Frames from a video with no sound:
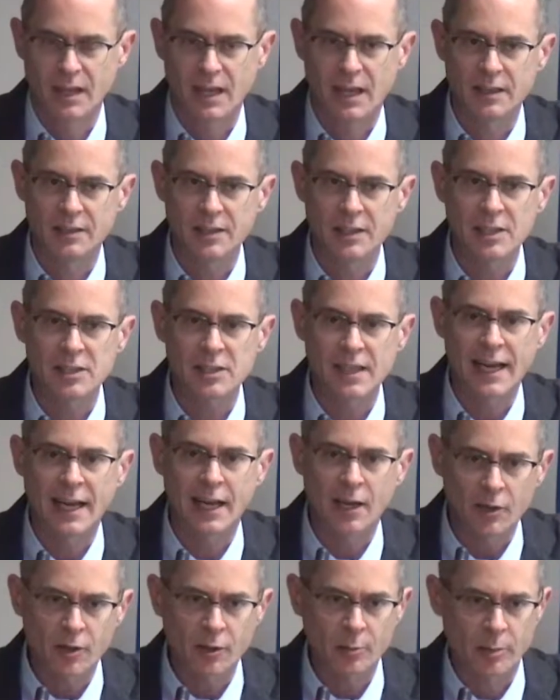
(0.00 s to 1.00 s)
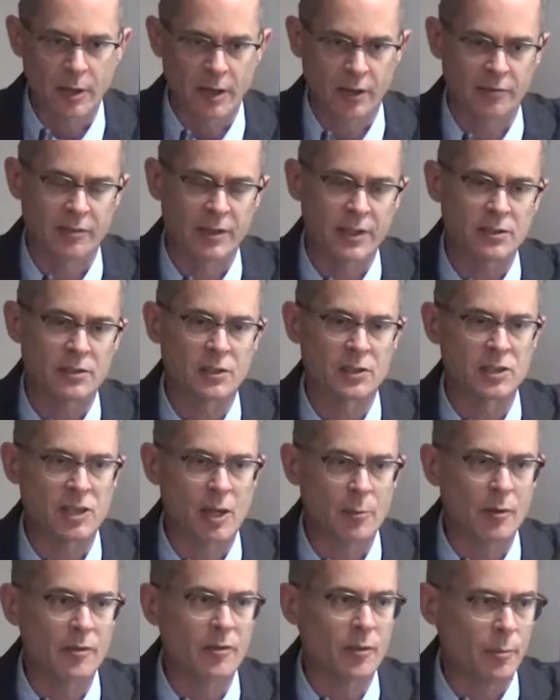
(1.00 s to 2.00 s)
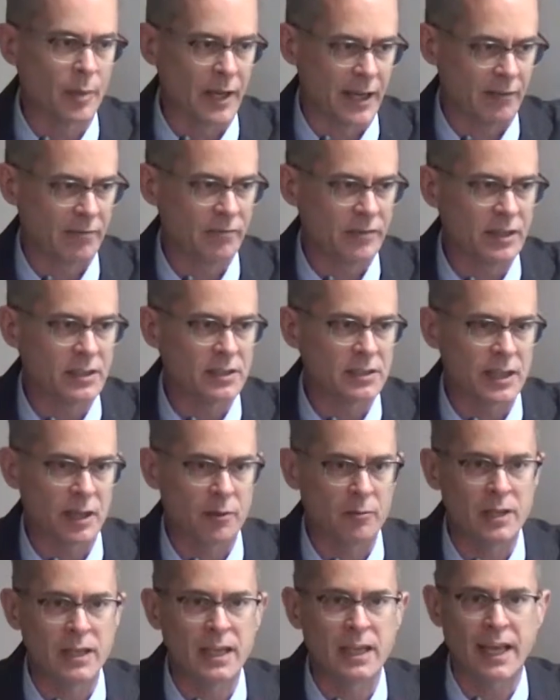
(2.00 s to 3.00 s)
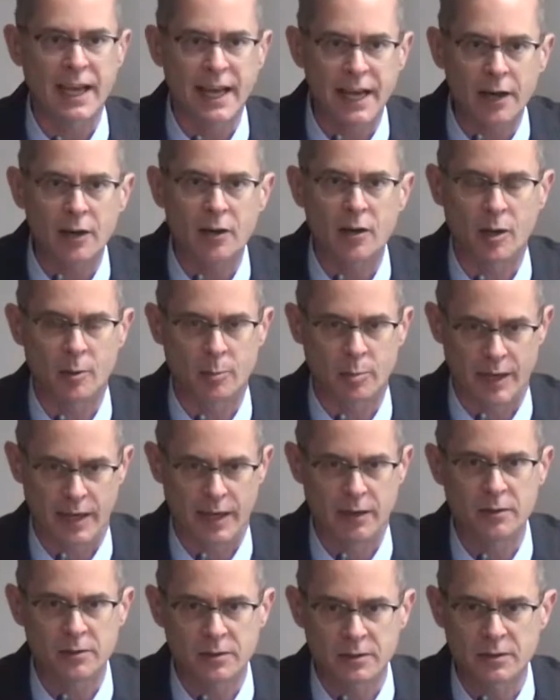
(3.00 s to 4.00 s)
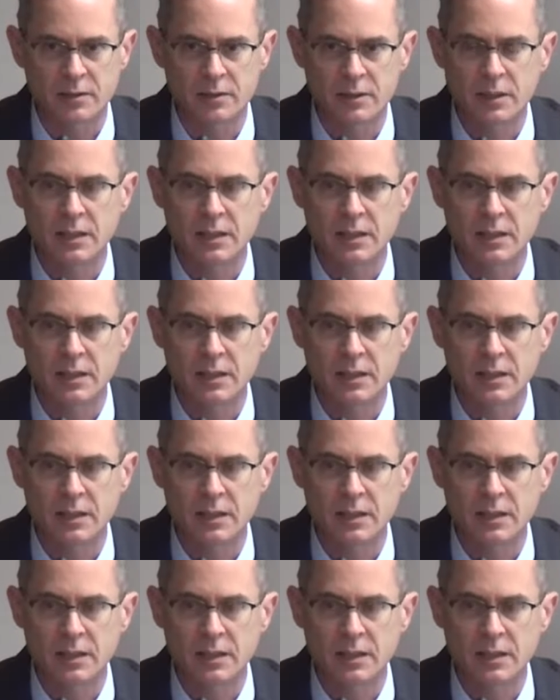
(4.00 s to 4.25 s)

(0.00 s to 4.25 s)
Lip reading: And these health benefits are some of the benefits that we care about